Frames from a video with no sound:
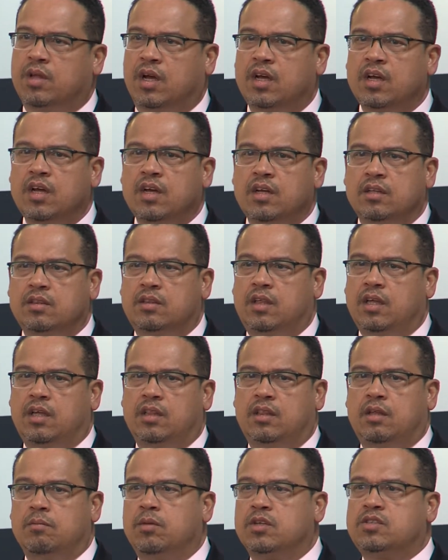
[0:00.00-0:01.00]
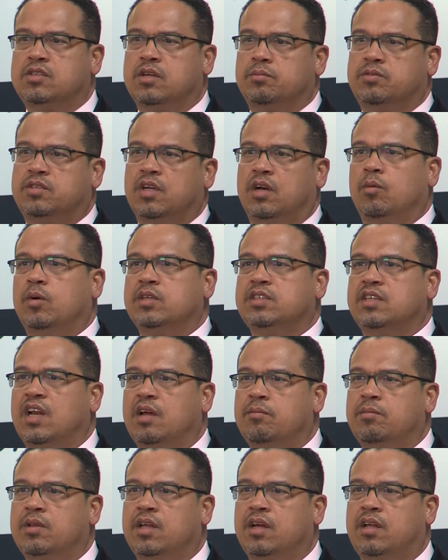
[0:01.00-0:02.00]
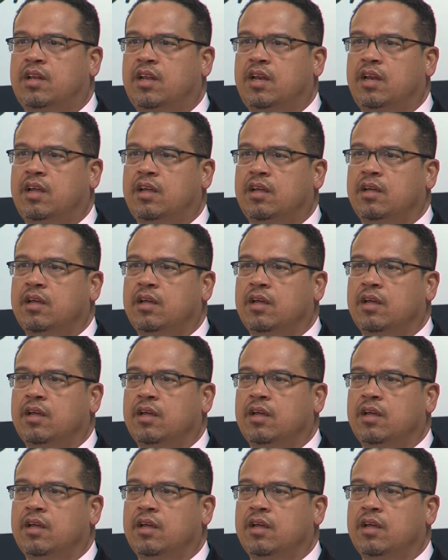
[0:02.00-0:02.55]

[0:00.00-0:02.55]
the Muslim Center. What's the name of the clinic?